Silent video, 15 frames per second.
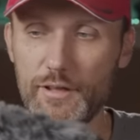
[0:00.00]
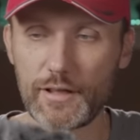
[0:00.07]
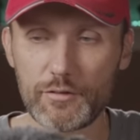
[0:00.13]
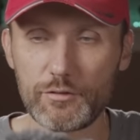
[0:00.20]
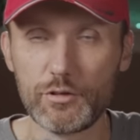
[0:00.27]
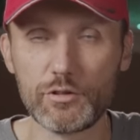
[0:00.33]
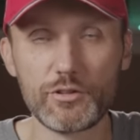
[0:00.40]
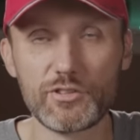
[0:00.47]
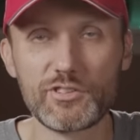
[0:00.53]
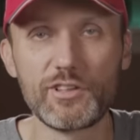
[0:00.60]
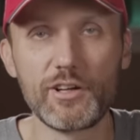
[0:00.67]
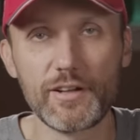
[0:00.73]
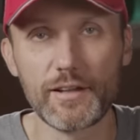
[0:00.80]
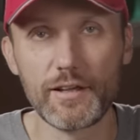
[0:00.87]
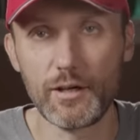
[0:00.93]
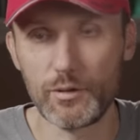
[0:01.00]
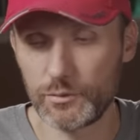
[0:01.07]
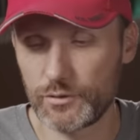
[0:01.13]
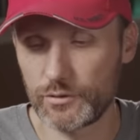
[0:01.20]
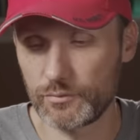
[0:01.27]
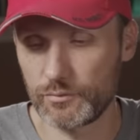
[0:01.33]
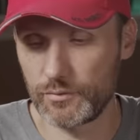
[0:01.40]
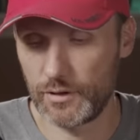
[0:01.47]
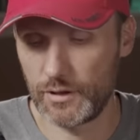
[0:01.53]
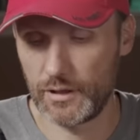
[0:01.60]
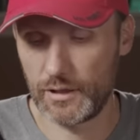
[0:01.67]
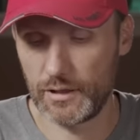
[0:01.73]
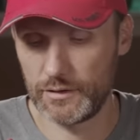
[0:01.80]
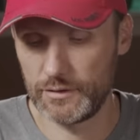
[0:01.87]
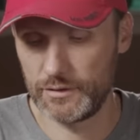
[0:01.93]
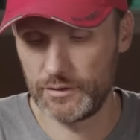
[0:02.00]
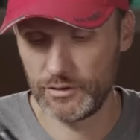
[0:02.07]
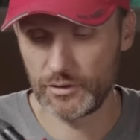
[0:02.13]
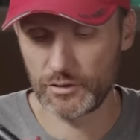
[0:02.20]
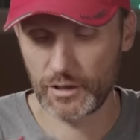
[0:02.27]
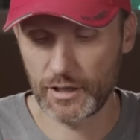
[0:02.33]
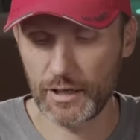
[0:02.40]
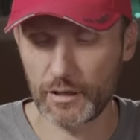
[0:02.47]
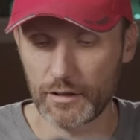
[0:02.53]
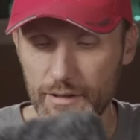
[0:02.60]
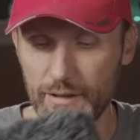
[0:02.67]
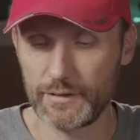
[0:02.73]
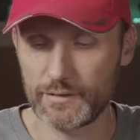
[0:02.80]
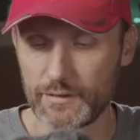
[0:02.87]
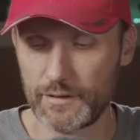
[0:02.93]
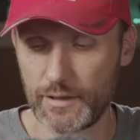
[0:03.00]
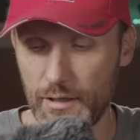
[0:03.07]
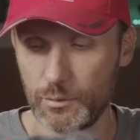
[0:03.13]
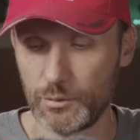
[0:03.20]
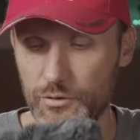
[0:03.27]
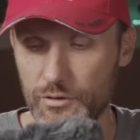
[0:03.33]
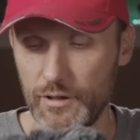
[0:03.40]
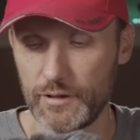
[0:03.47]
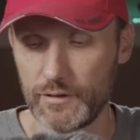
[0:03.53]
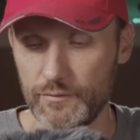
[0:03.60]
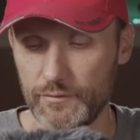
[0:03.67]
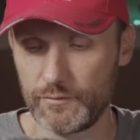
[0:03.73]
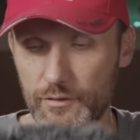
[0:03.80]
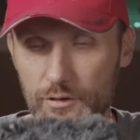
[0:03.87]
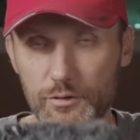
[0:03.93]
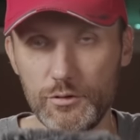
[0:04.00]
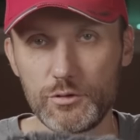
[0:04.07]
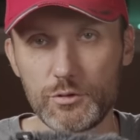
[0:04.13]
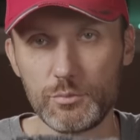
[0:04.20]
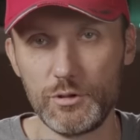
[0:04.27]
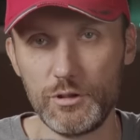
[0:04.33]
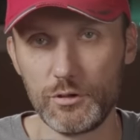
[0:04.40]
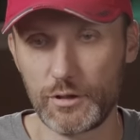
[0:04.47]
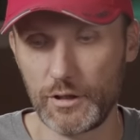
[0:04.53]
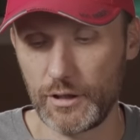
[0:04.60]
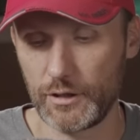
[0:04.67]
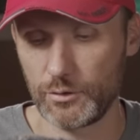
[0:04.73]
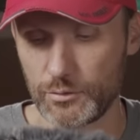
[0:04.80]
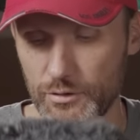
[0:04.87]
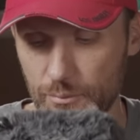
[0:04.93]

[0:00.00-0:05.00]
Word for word: Like if you're just starting out, uh, these are the kind of kits that I would say you know you should be looking into.